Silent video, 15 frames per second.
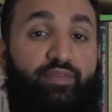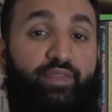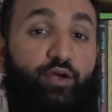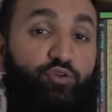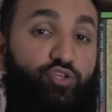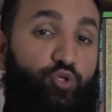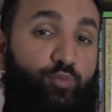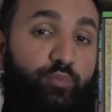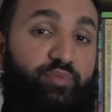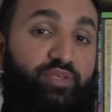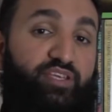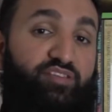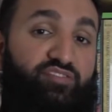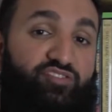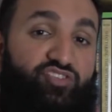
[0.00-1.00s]
Now, human
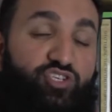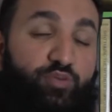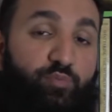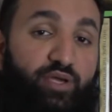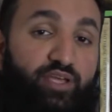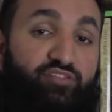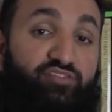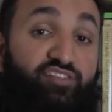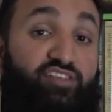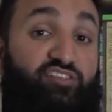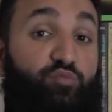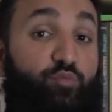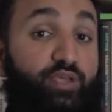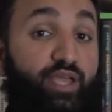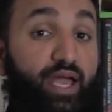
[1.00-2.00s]
beings and
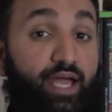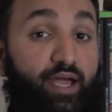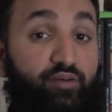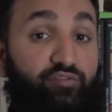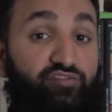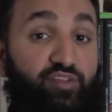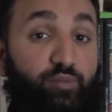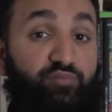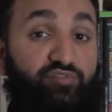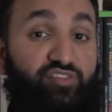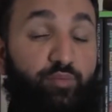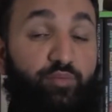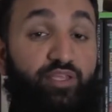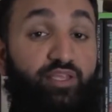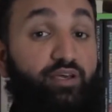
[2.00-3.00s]
chimpanzees, we have some
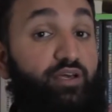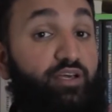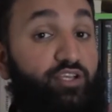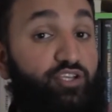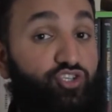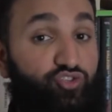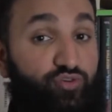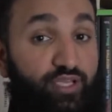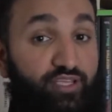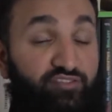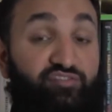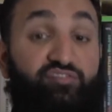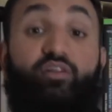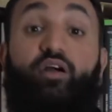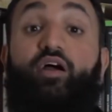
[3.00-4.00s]
similar
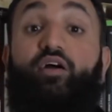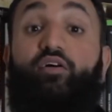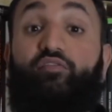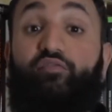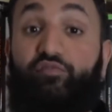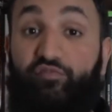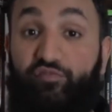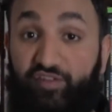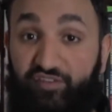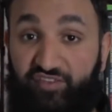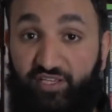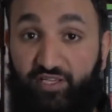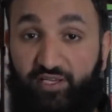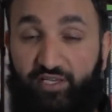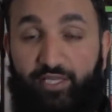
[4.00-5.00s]
traits
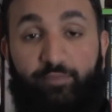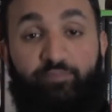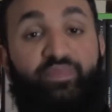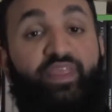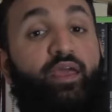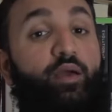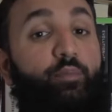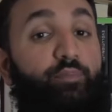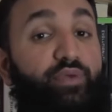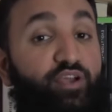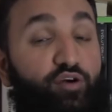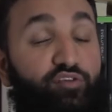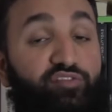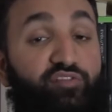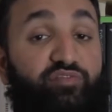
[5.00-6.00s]
physically.
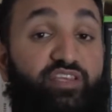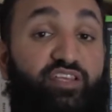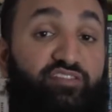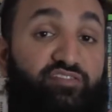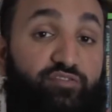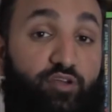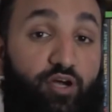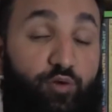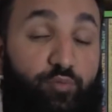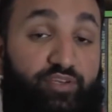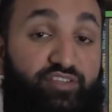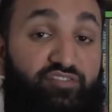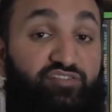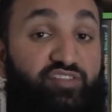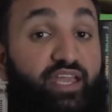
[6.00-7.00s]
Because of this,
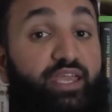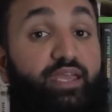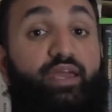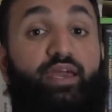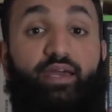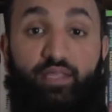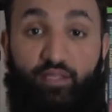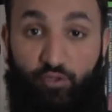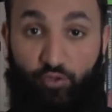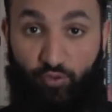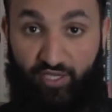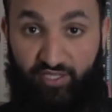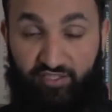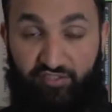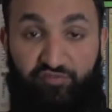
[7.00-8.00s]
Darwinists say,
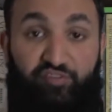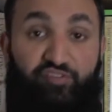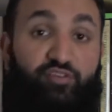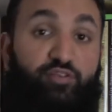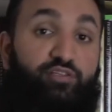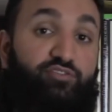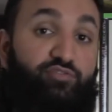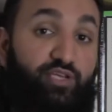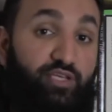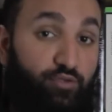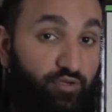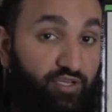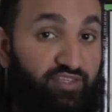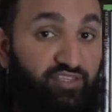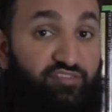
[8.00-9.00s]
look at this physical trait,
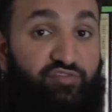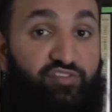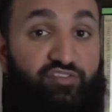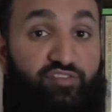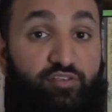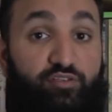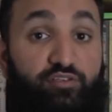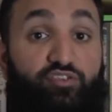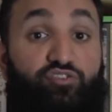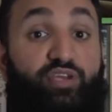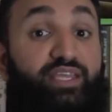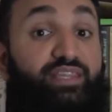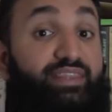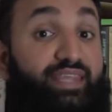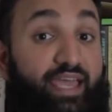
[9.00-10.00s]
look at this physical
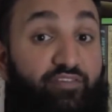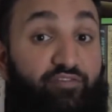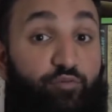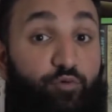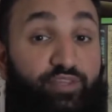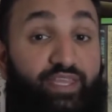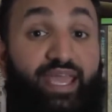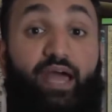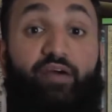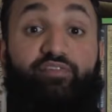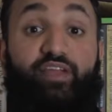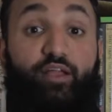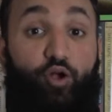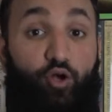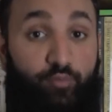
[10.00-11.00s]
trait, therefore they
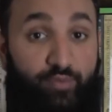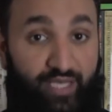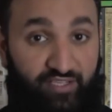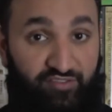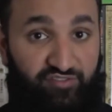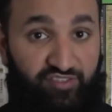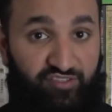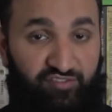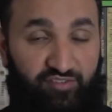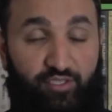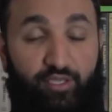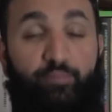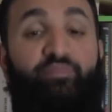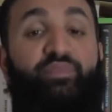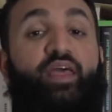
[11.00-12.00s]
have a common
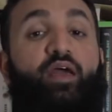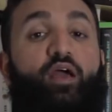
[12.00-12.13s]
ancestor.